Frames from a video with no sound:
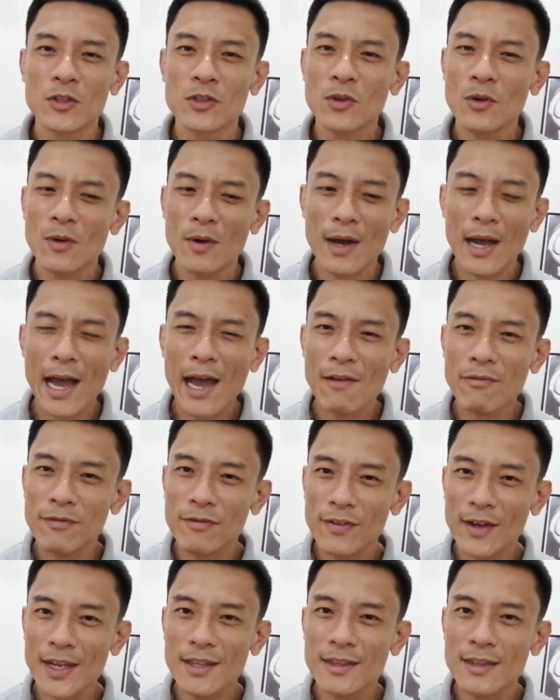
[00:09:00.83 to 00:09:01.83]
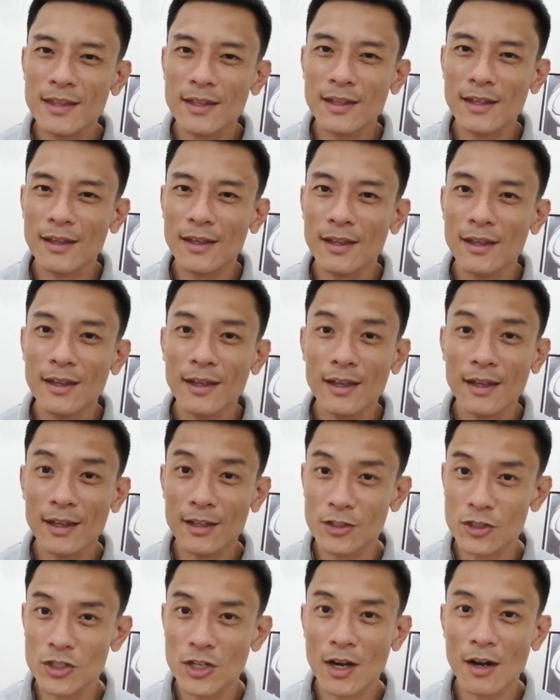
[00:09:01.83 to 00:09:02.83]
So have faith
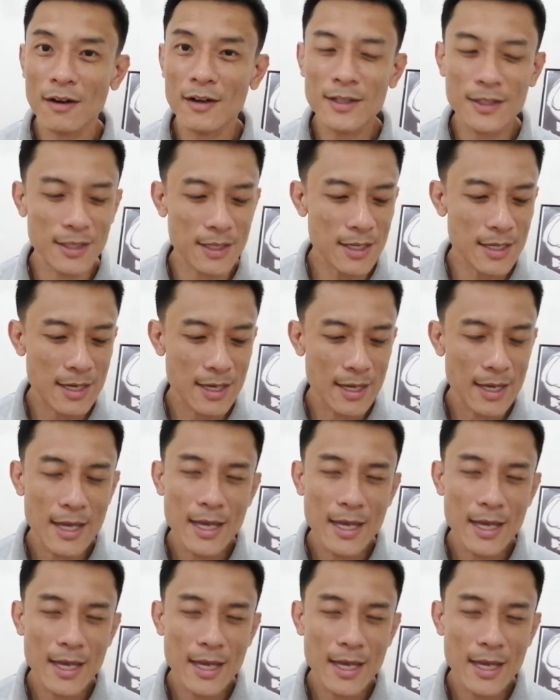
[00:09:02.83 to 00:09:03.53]
in charity,